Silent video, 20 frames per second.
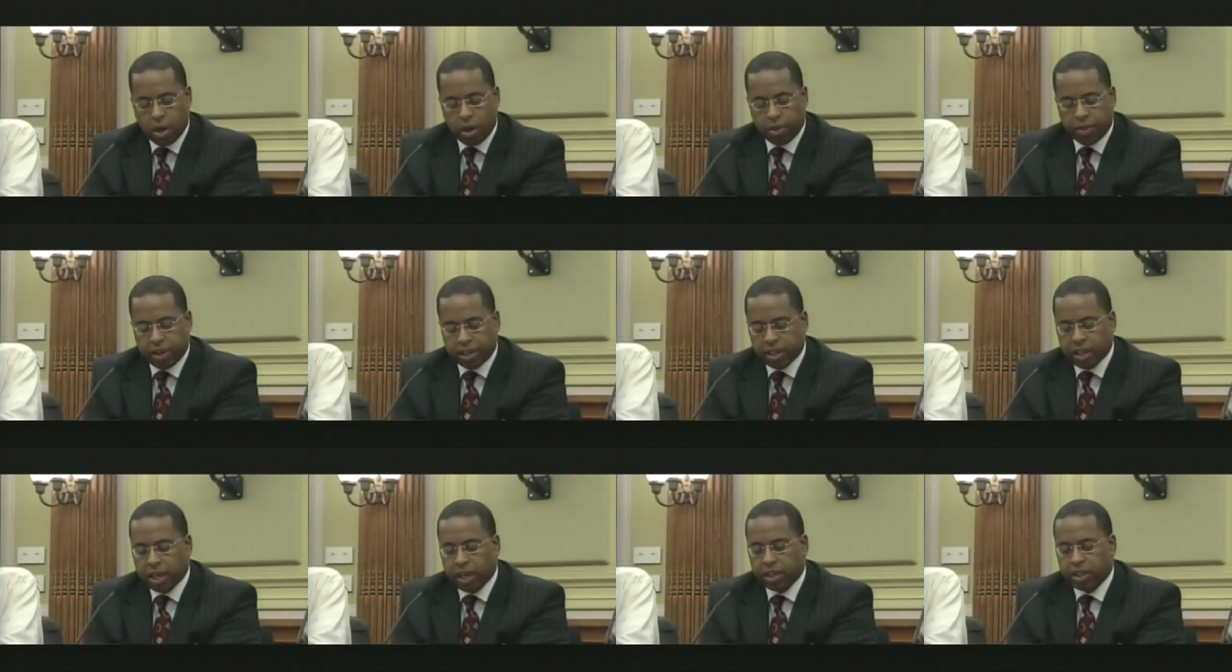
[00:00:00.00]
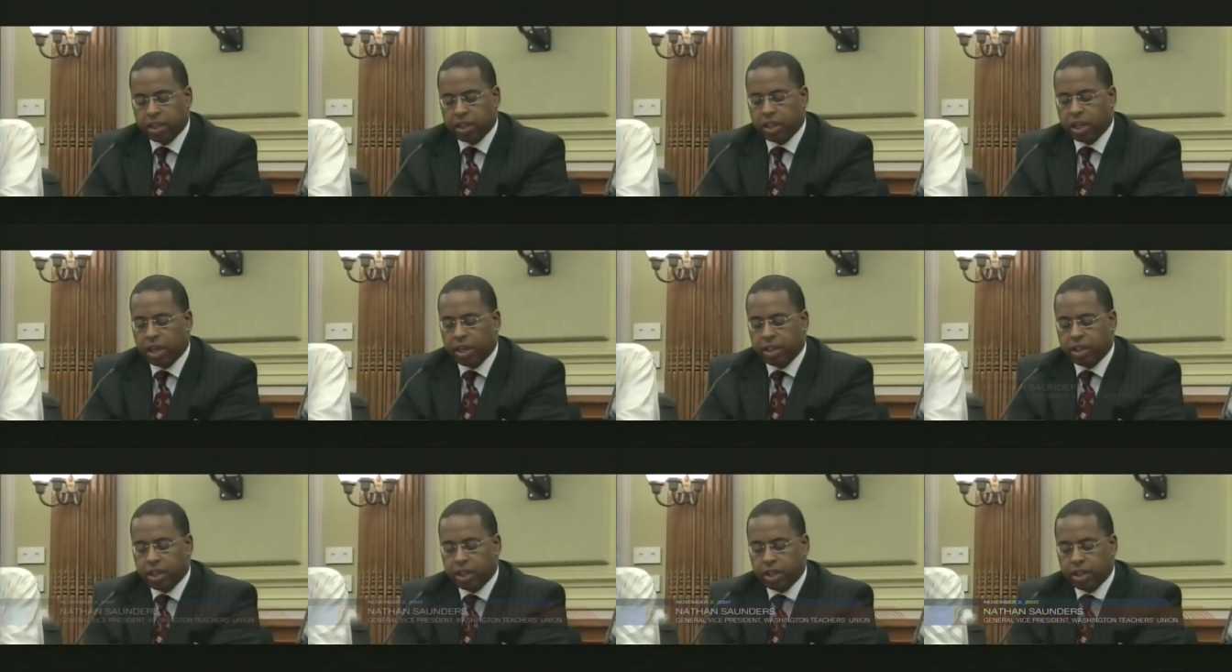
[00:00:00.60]
This
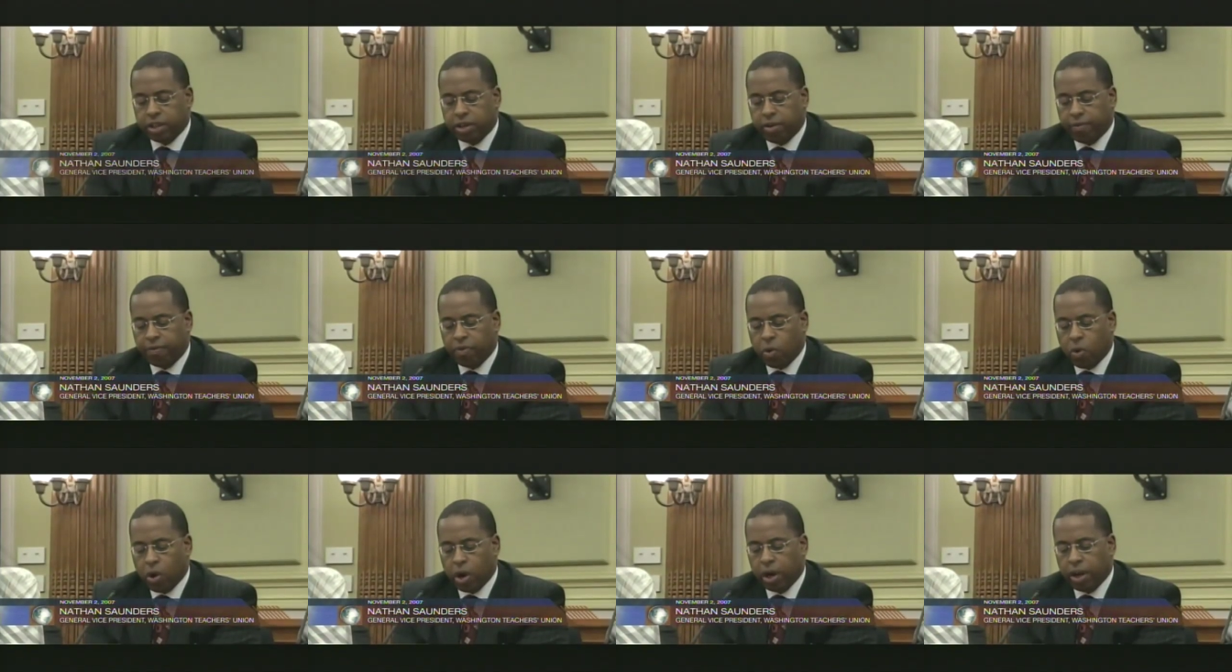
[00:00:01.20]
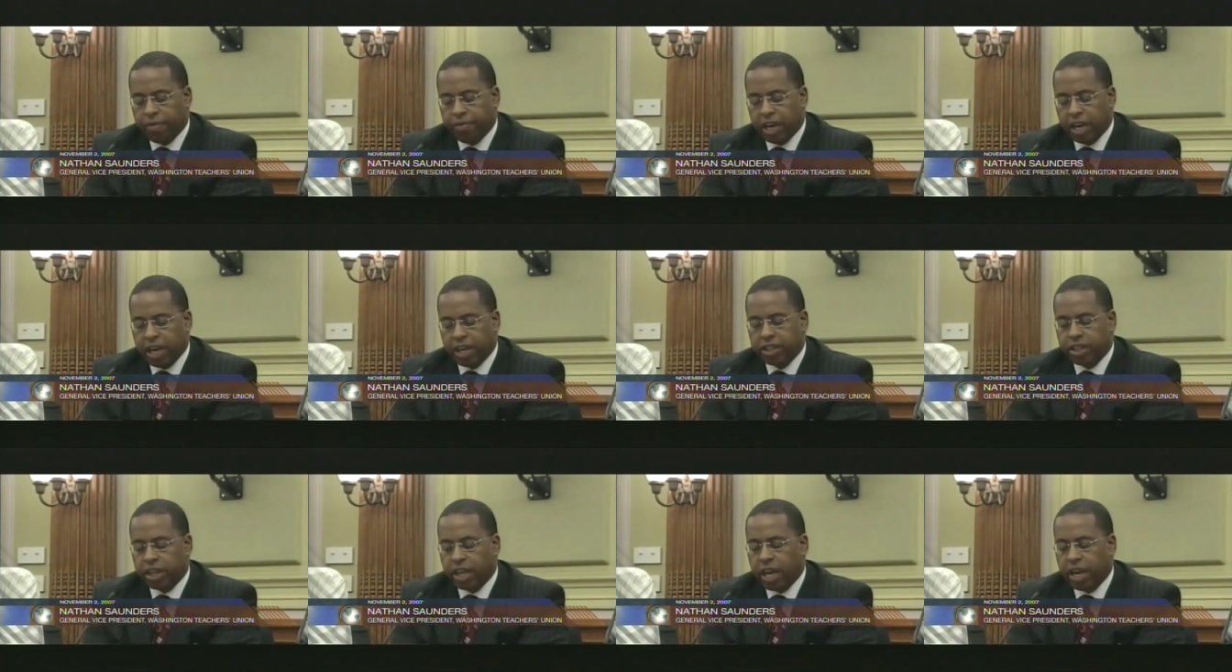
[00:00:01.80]
legislation is devoid of an
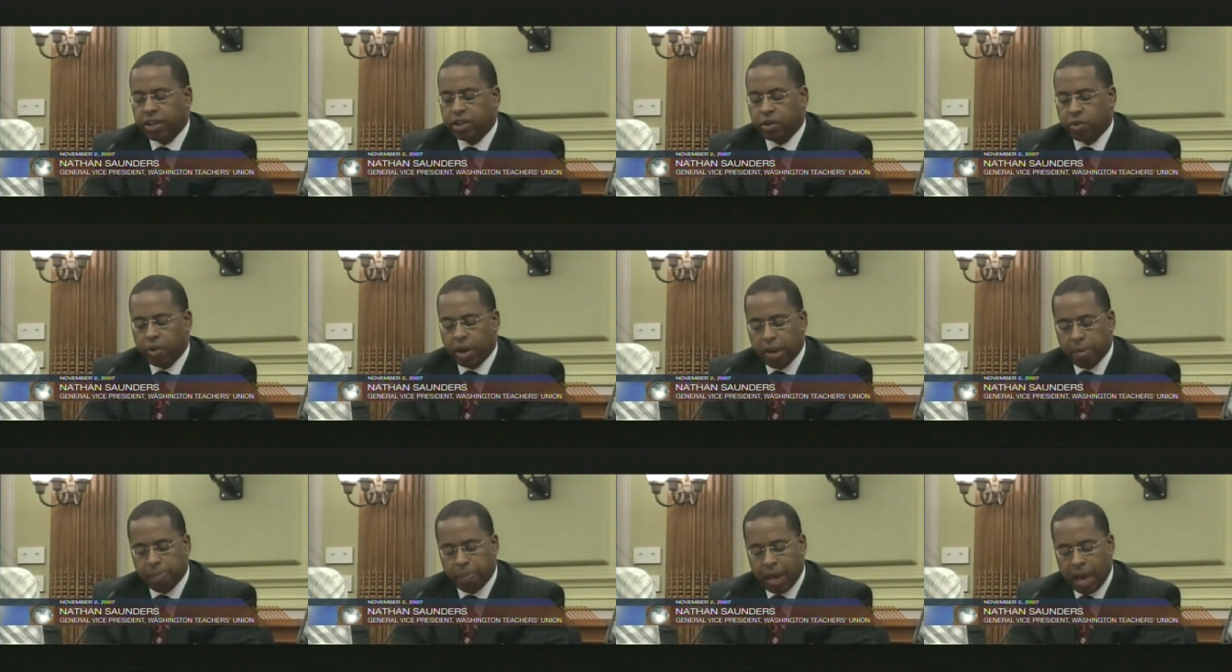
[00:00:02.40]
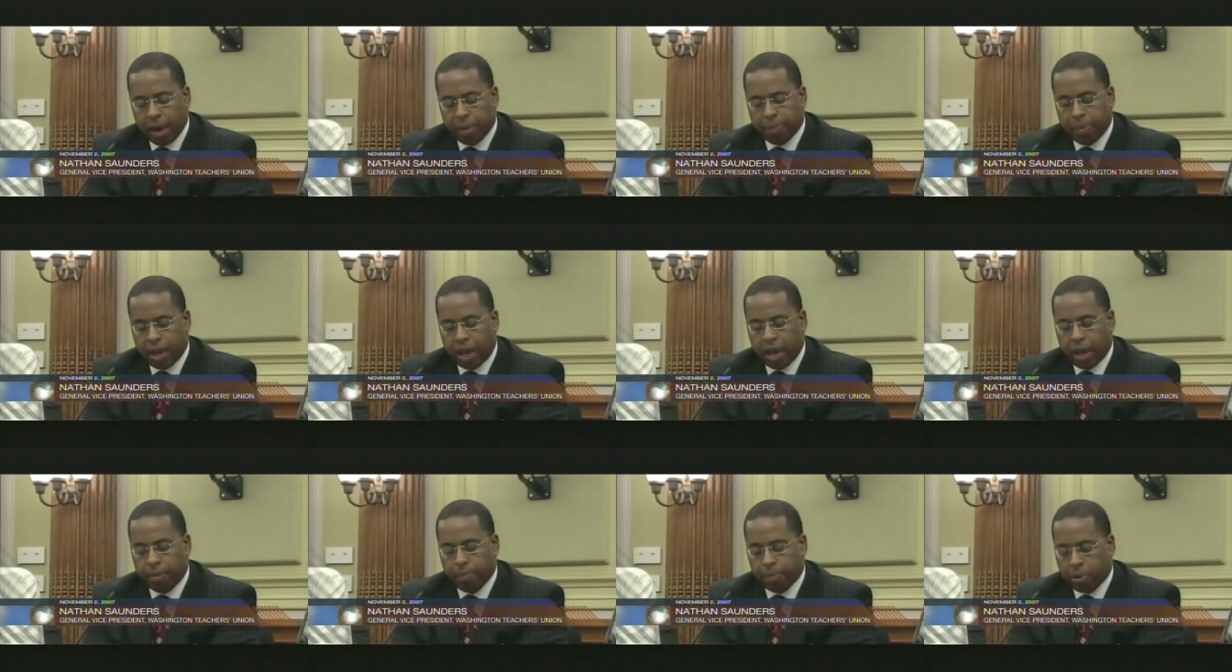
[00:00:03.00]
educational impact
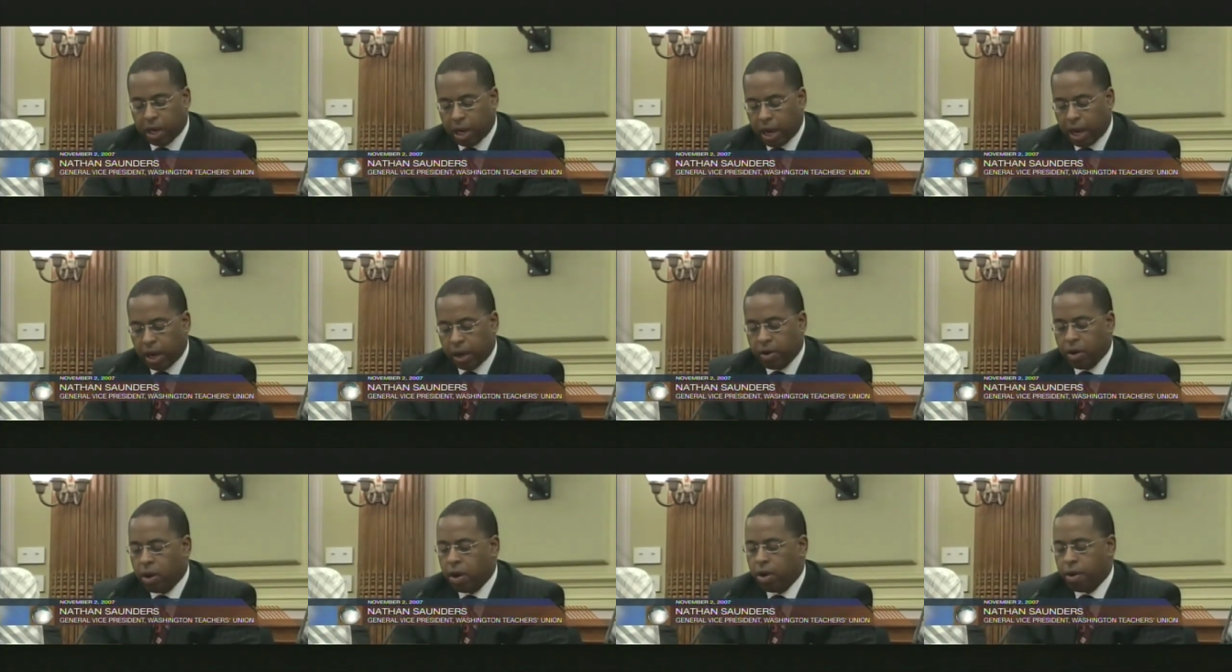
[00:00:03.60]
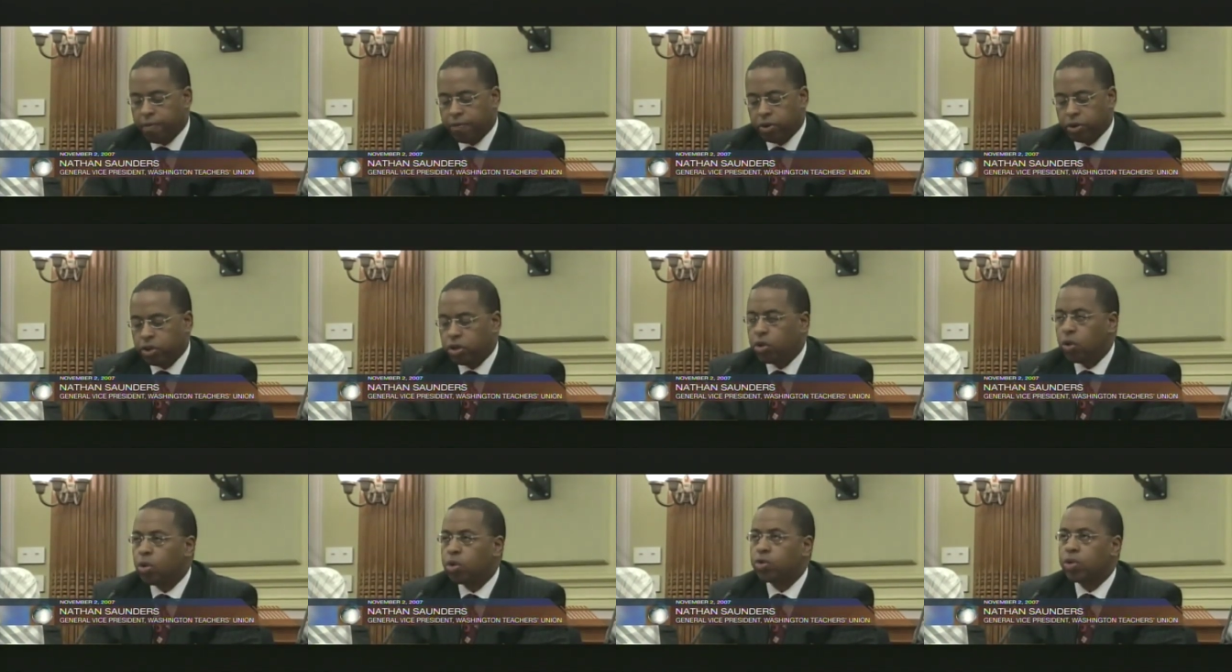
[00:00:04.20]
plan for
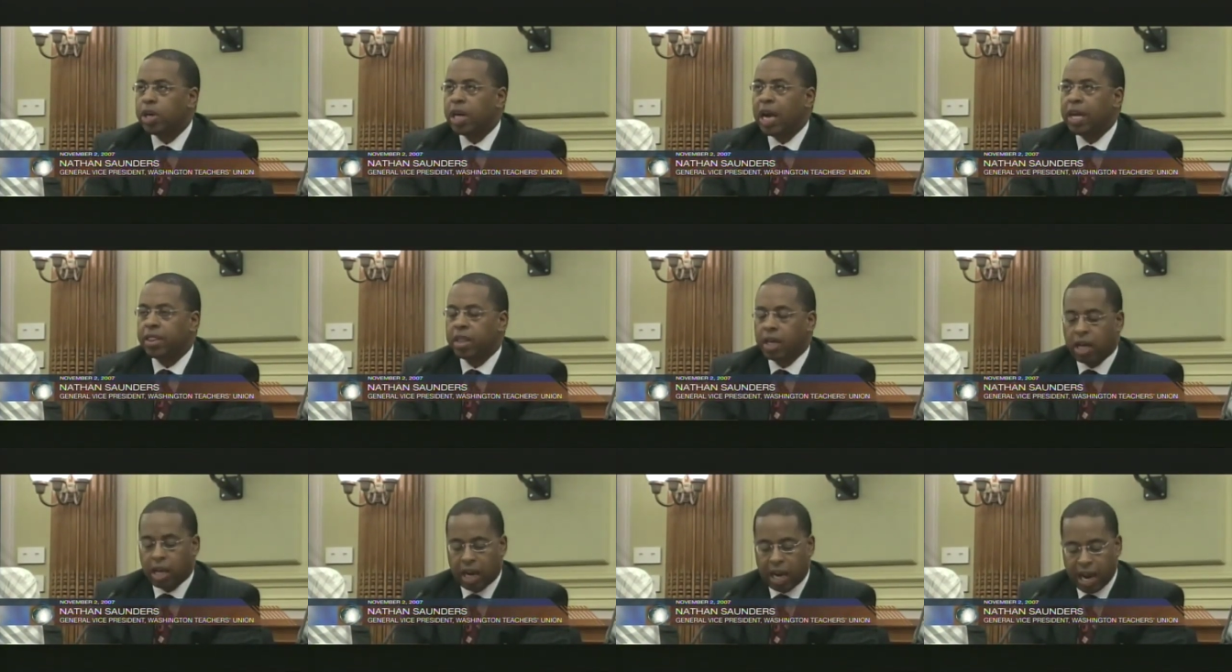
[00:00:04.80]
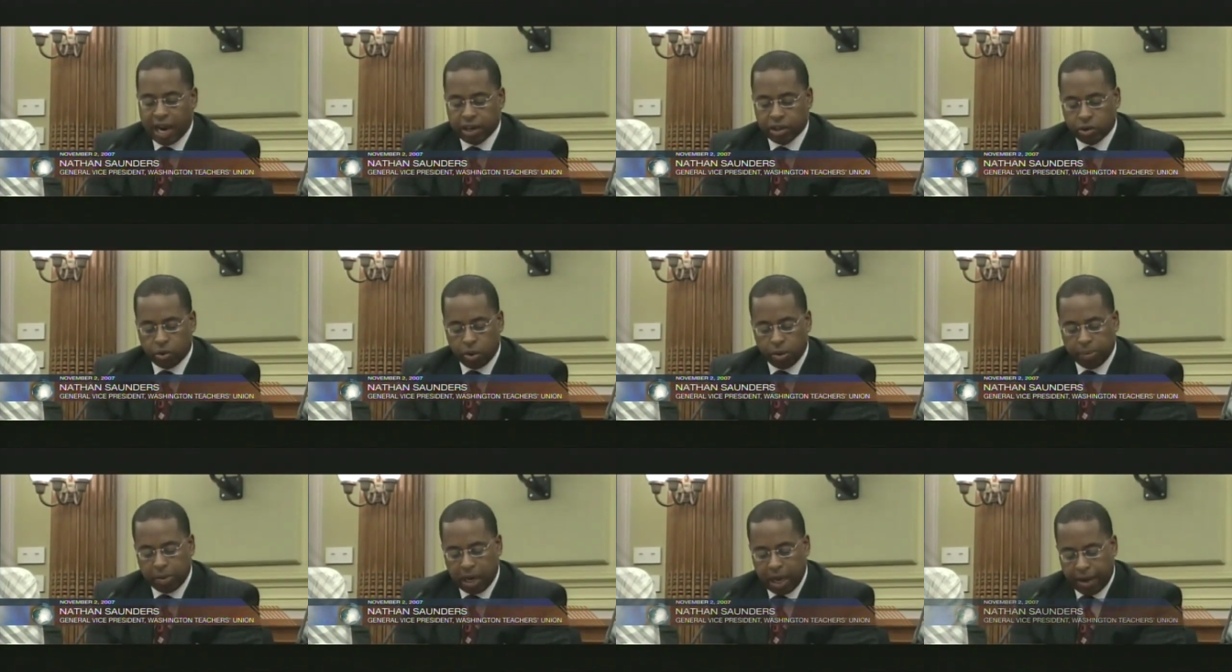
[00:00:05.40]
children at the
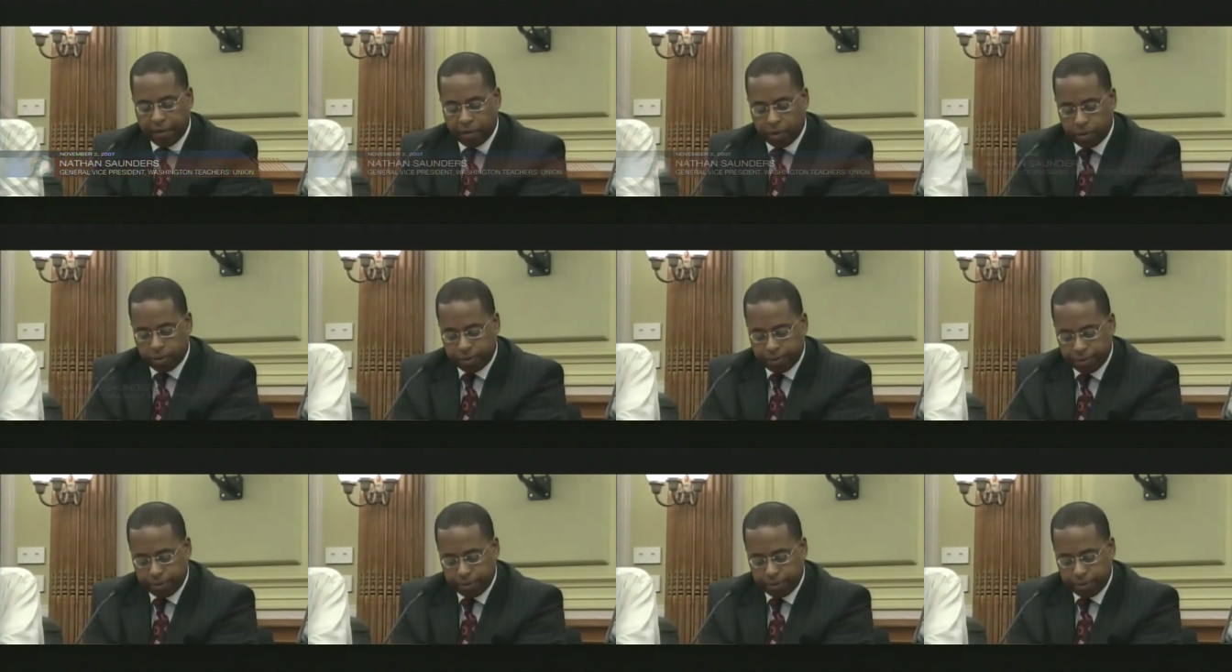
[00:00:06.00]
classroom level.